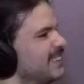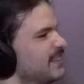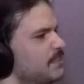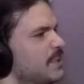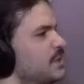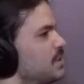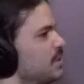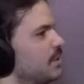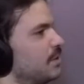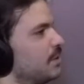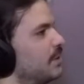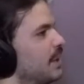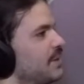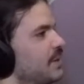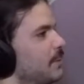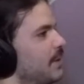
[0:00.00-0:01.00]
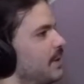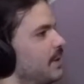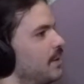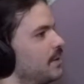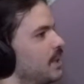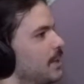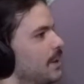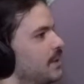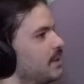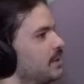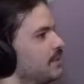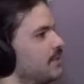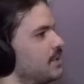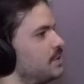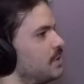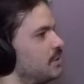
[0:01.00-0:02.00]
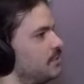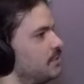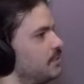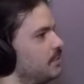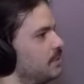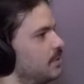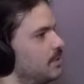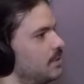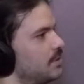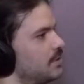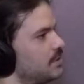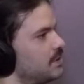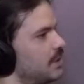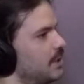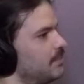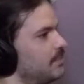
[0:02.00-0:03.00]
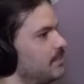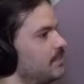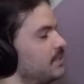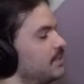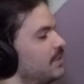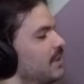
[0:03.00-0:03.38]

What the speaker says: Me too. I think about that all the time. I could live on junk food all the time.